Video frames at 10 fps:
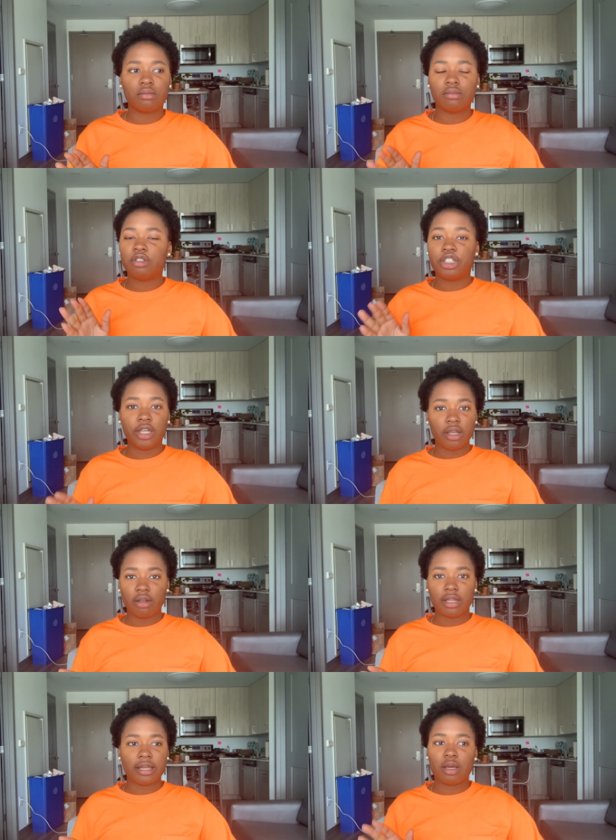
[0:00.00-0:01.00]
chill,
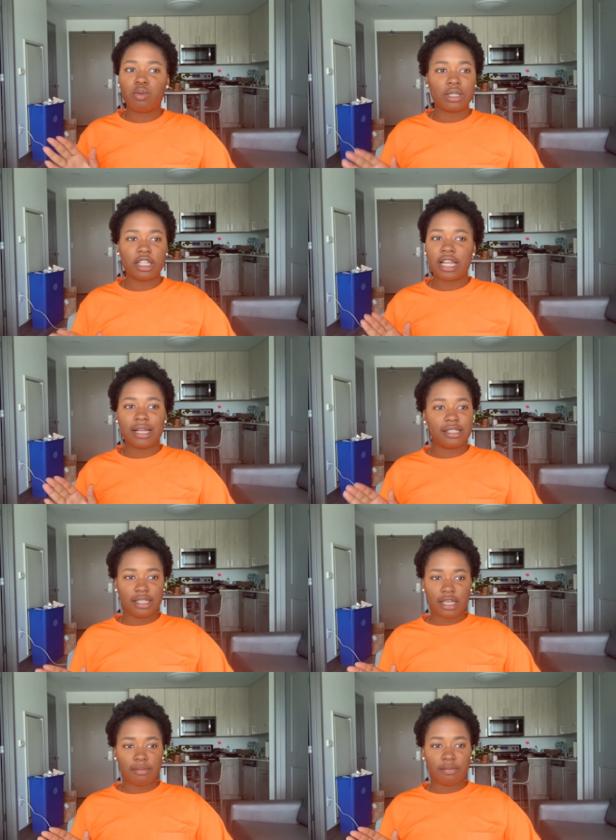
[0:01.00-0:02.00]
like it wasn't that
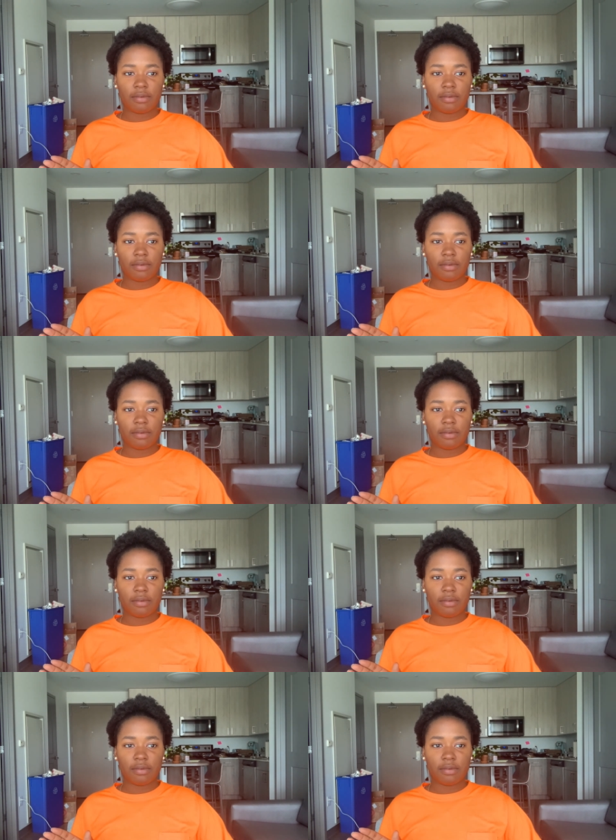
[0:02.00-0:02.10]
deep.